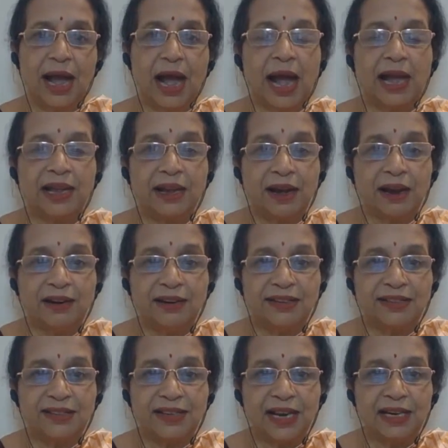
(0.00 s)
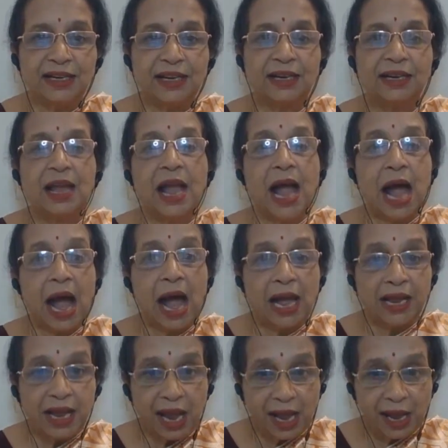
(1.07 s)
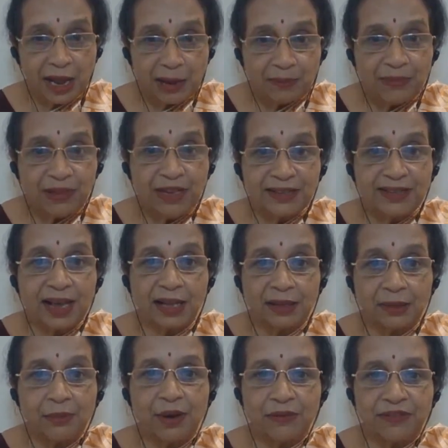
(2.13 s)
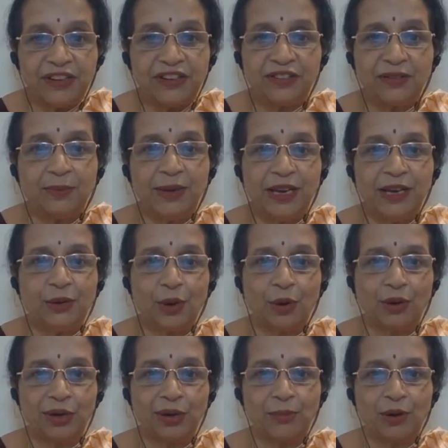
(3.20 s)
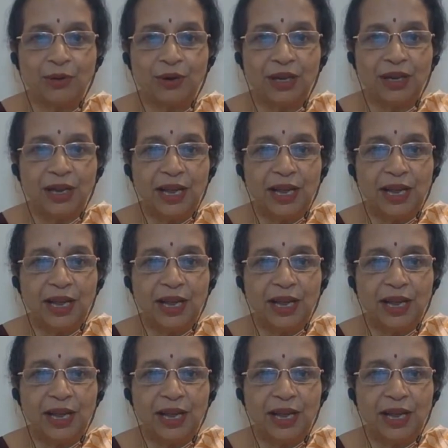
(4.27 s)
I understand that I am this atma which is being talked about.